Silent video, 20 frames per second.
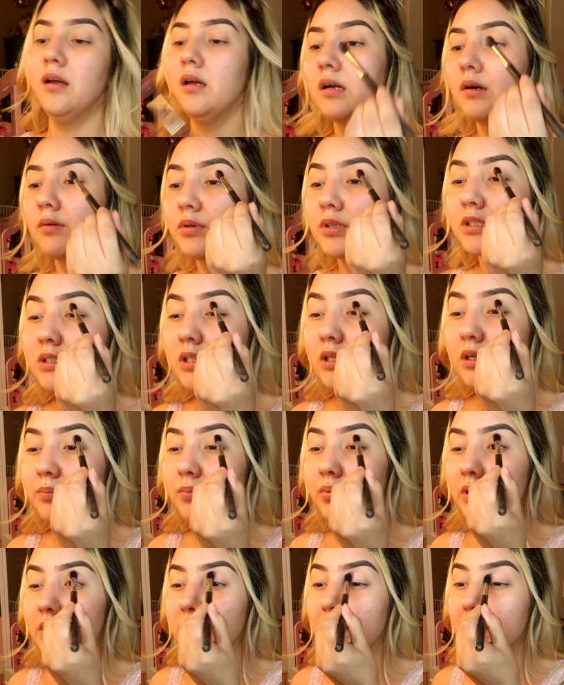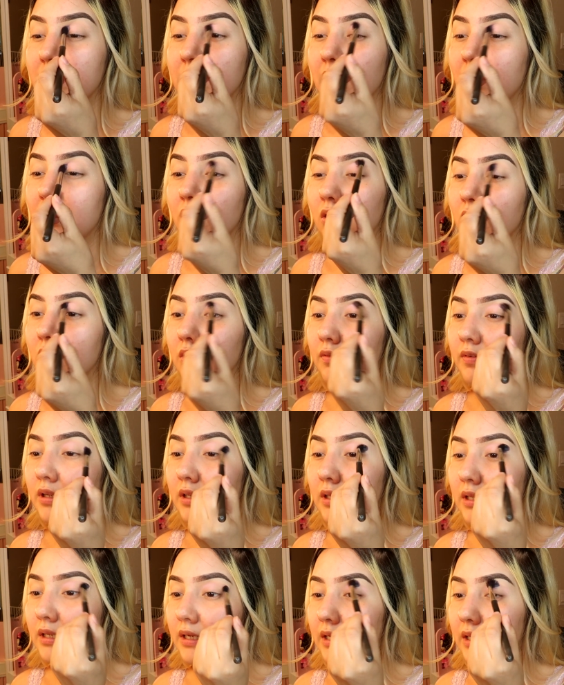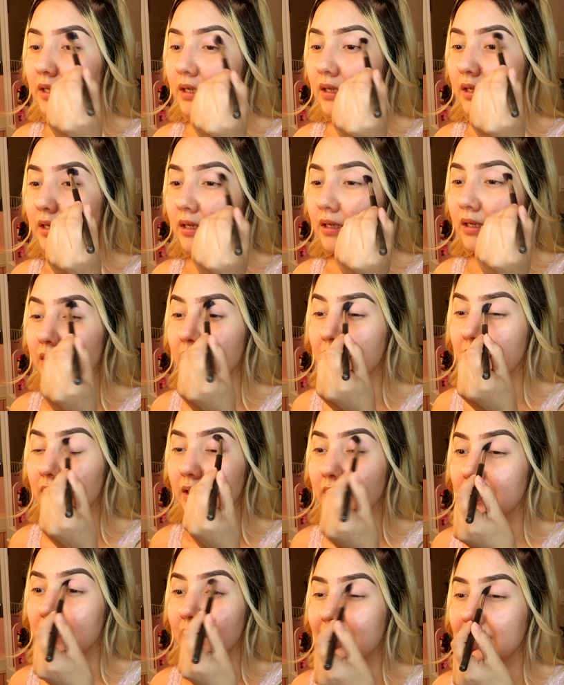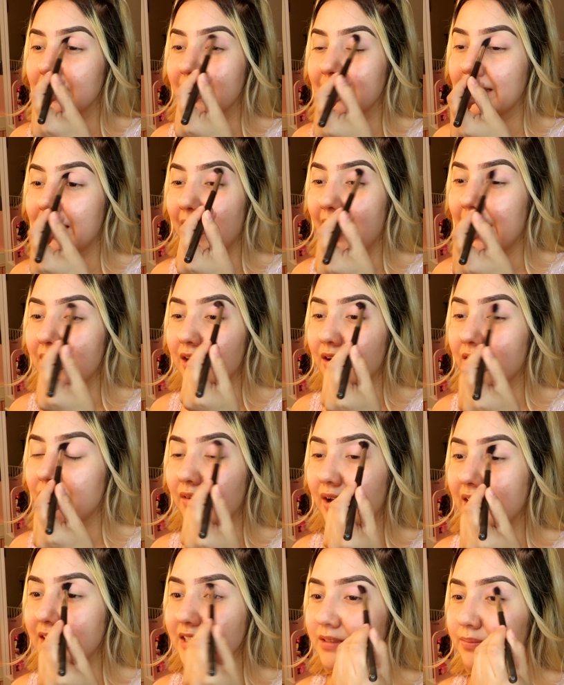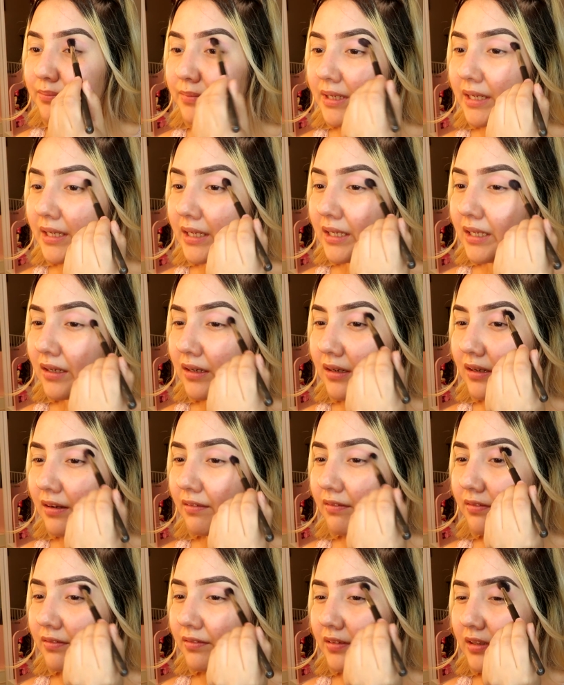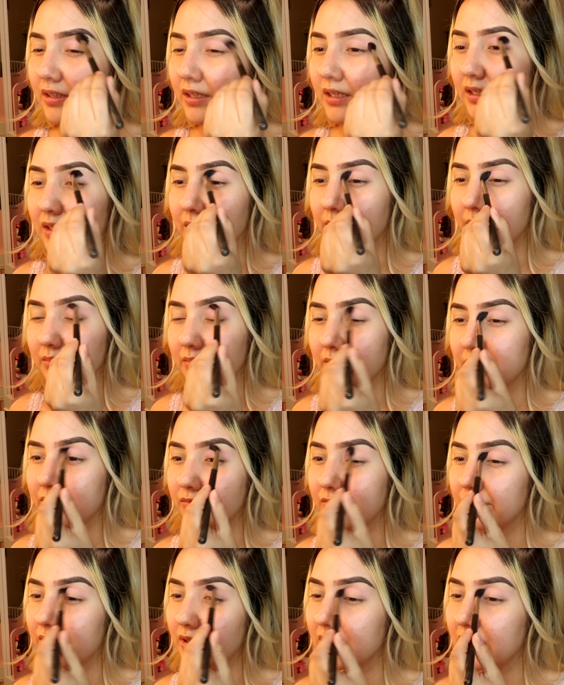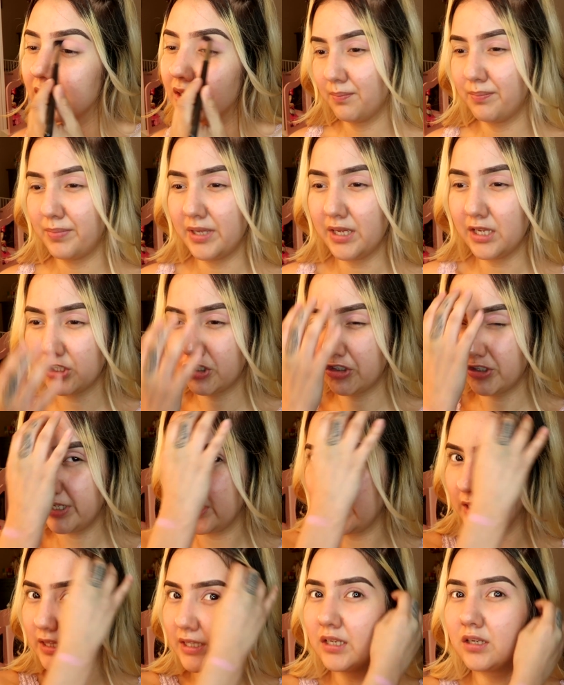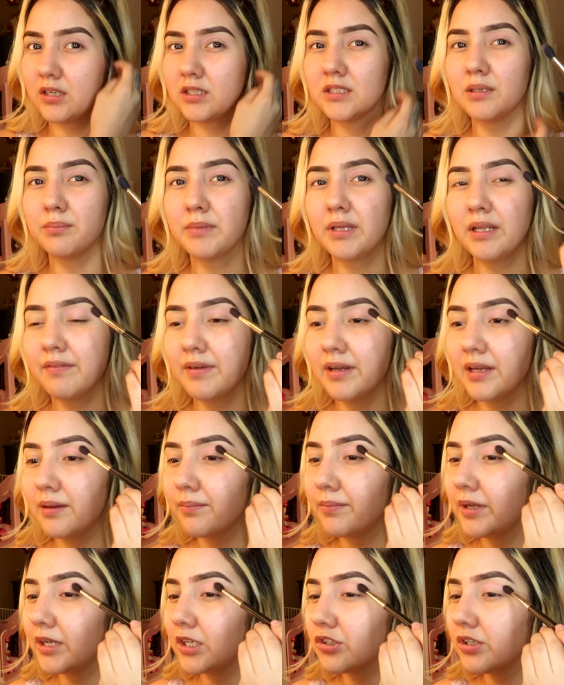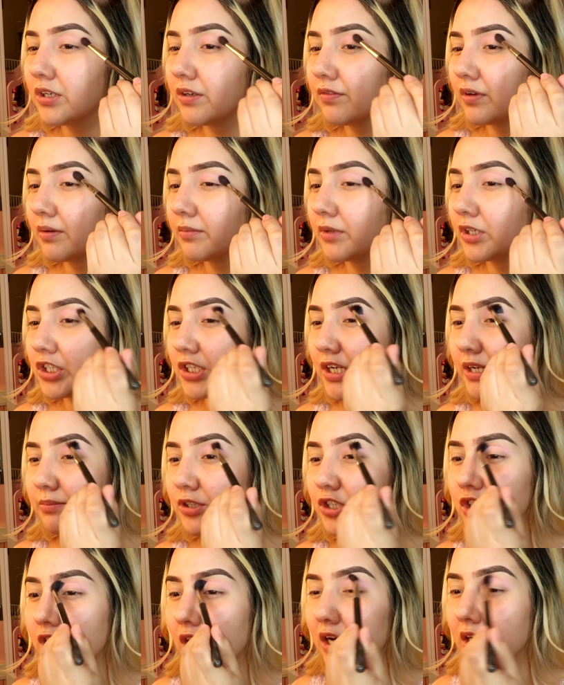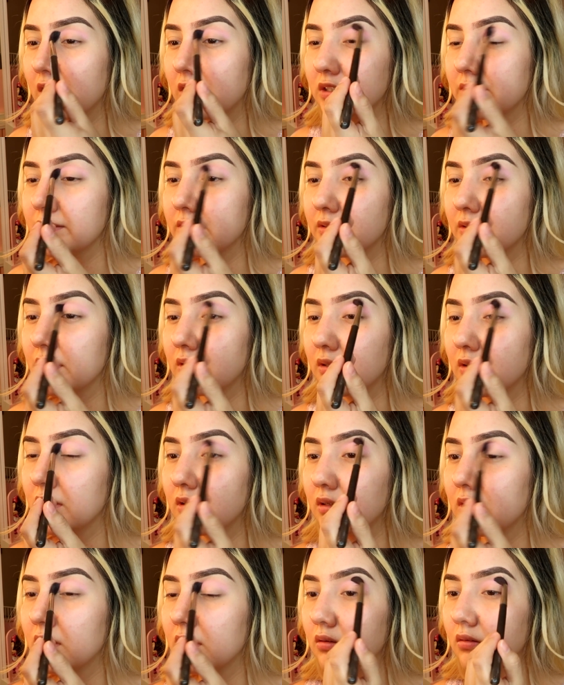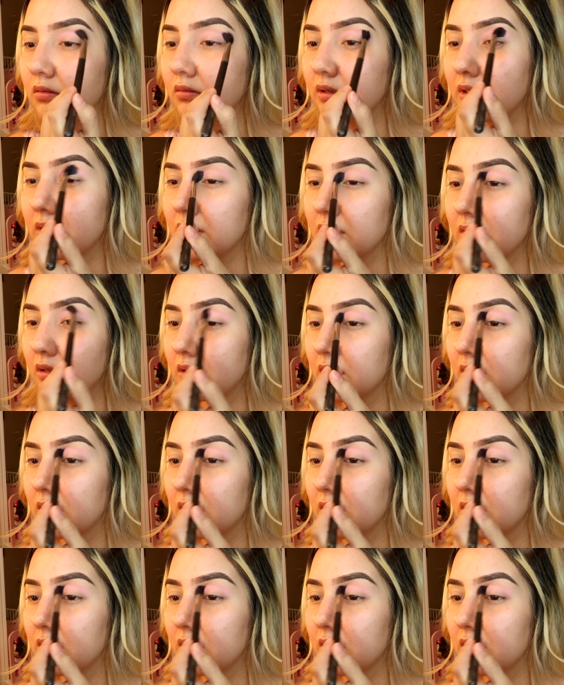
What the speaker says: And we're just going to put that all over the lid. It kind of reminds me of the Pink Drink, I think, or something like that. Pink Drink from the James Charles one.